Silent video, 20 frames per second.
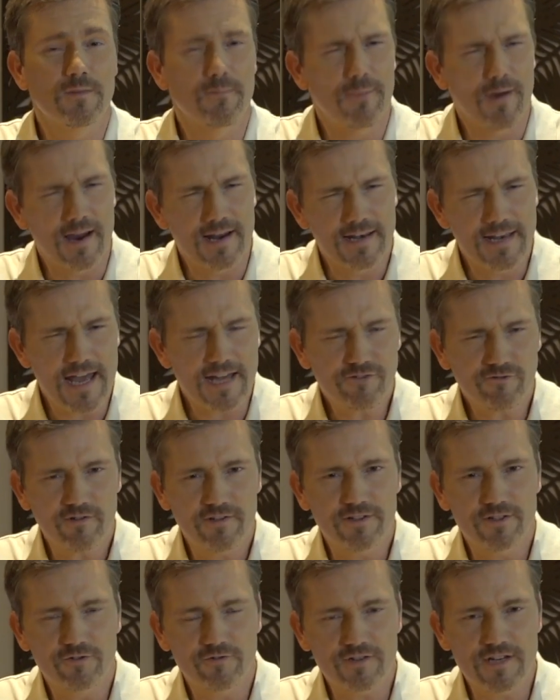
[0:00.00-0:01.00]
the
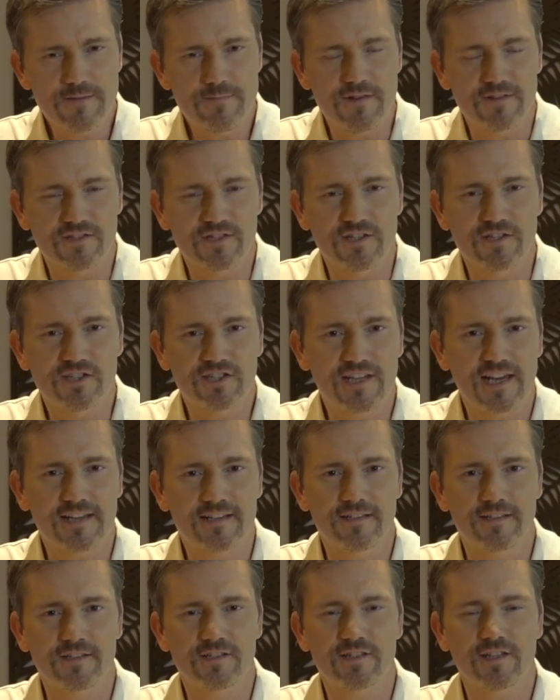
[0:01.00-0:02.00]
bilateral agreements in
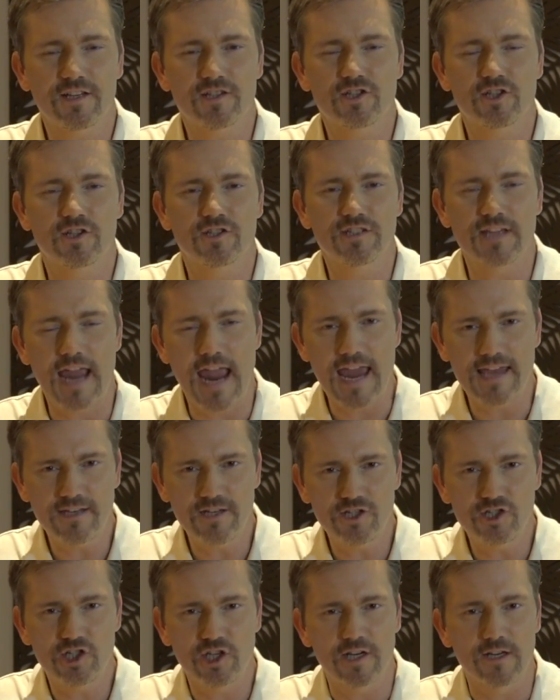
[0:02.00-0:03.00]
sectors such as
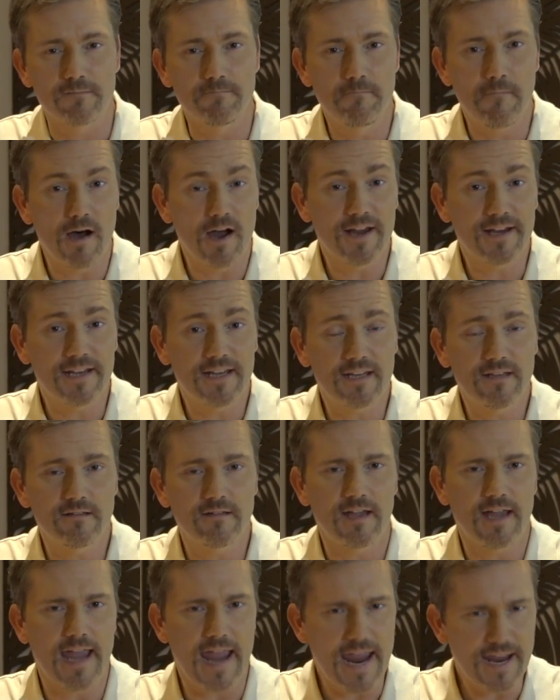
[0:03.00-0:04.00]
energy and
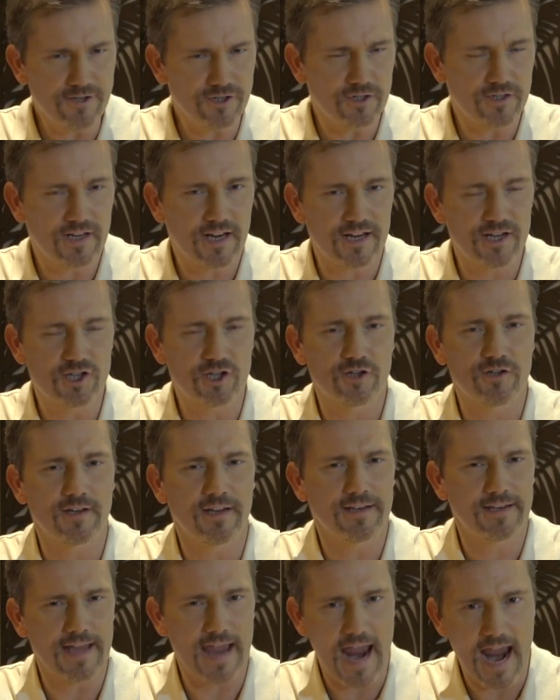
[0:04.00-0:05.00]
mining, education
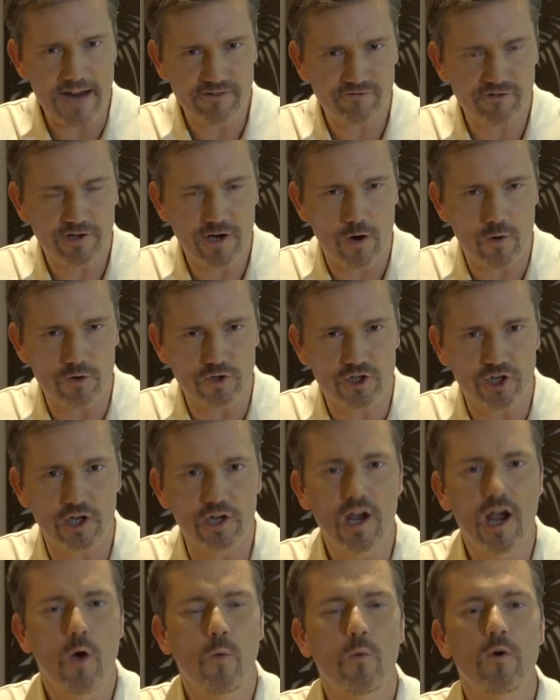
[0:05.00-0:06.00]
and
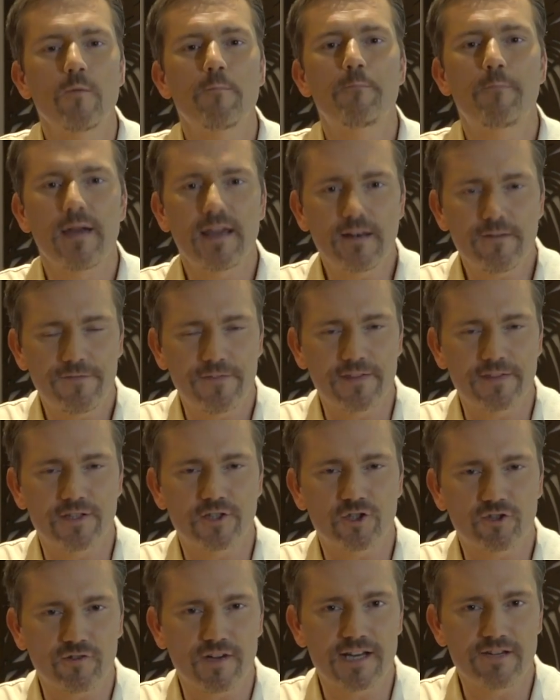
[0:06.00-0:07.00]
agriculture will benefit the
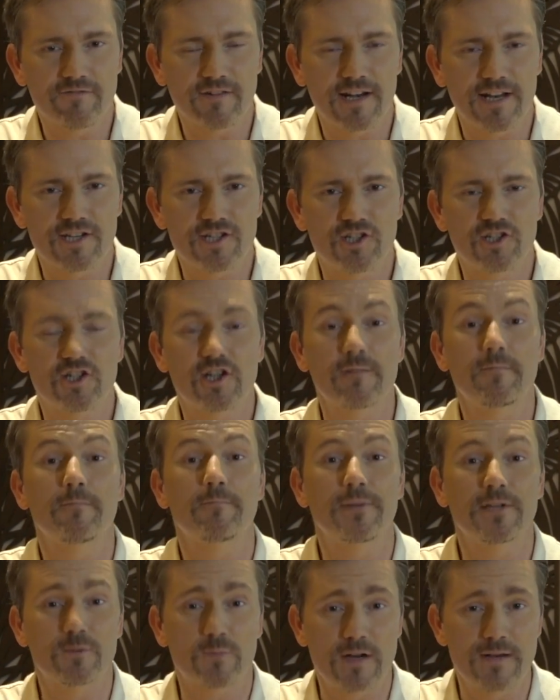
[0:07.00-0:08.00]
trade
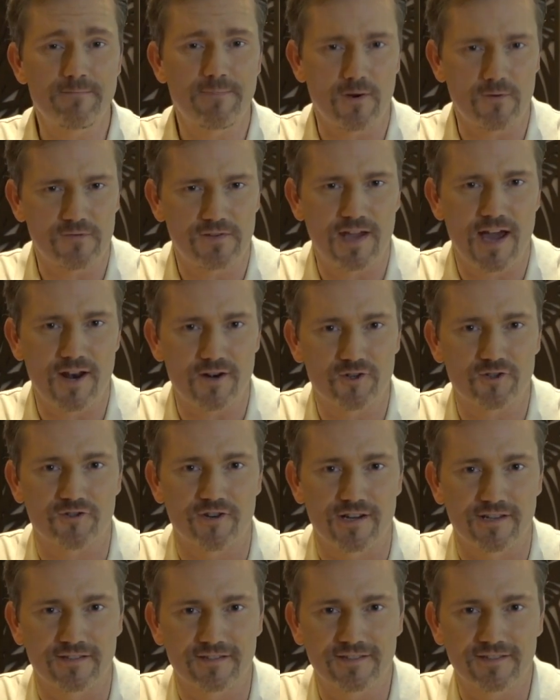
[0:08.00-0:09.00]
relationship between both
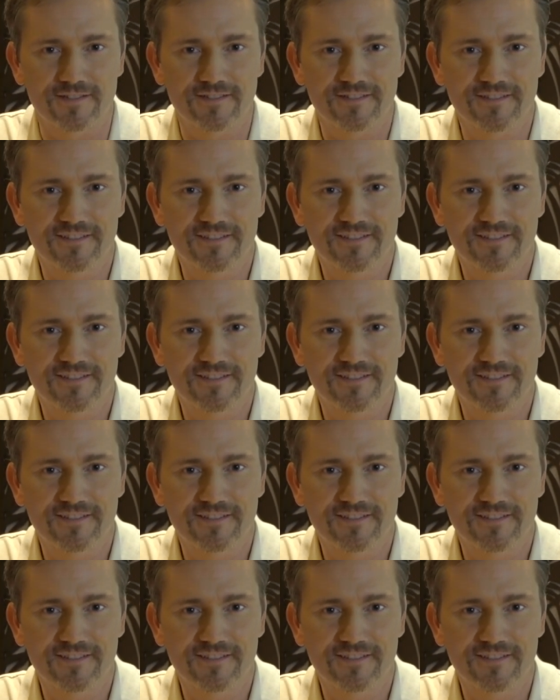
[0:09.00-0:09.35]
countries.